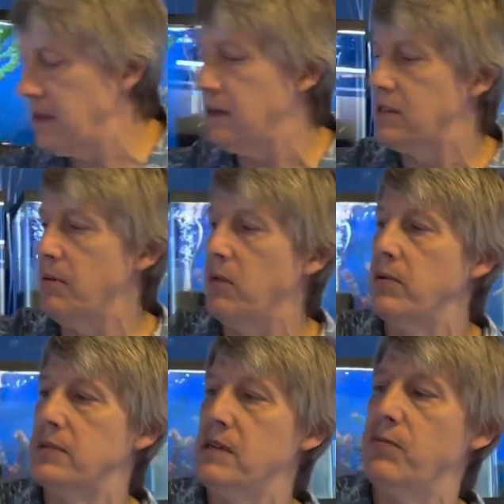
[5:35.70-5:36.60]
here somewhere.
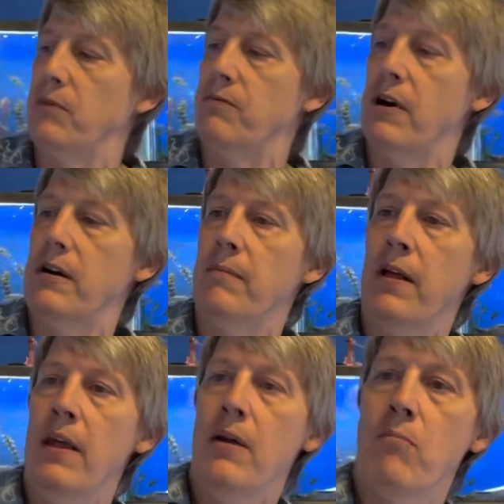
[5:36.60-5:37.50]
We'll see if we can find them.
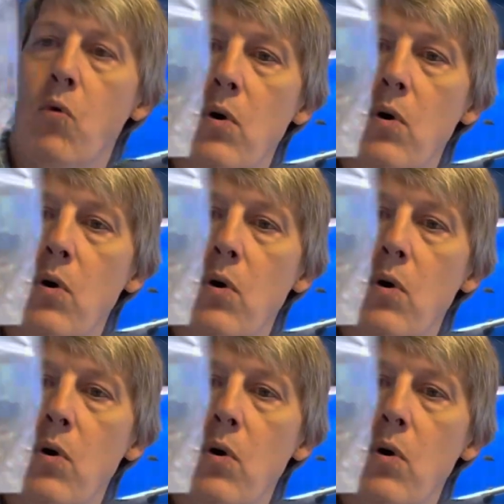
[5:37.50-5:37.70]
More